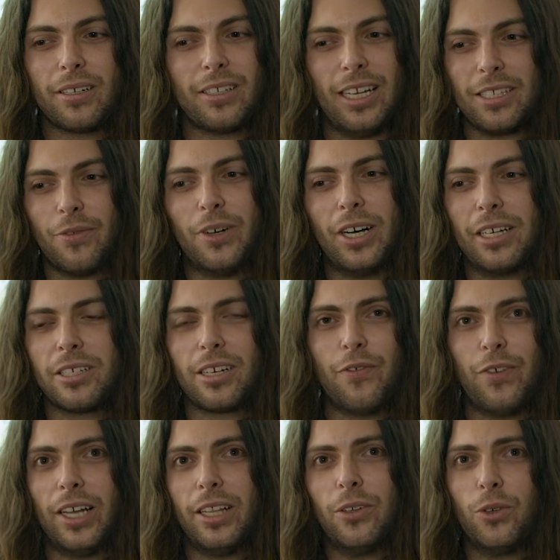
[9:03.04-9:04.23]
classified as like a
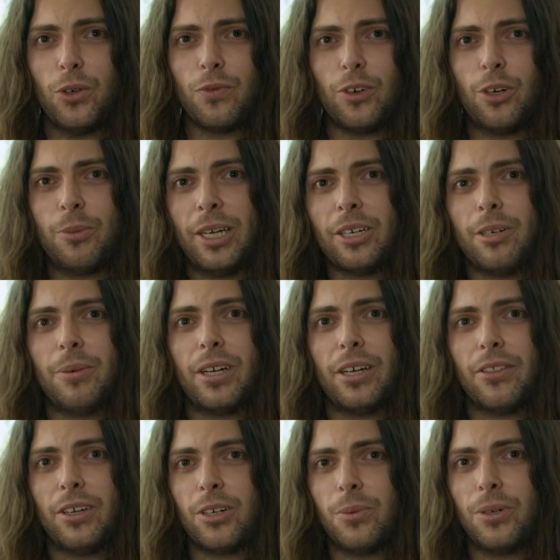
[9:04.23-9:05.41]
fairly new filmmaker, but I
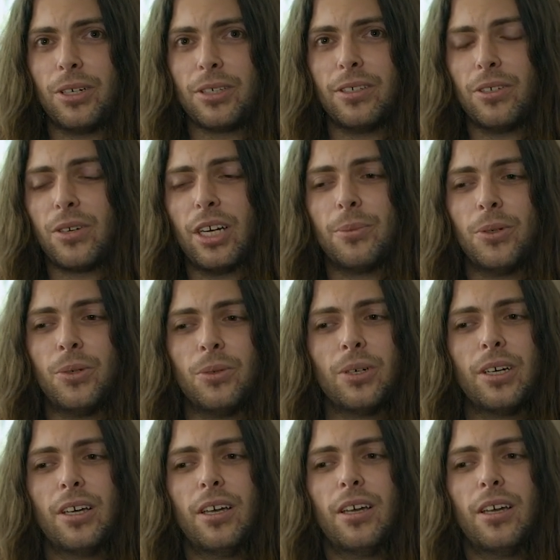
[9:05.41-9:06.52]
think her work's incredible.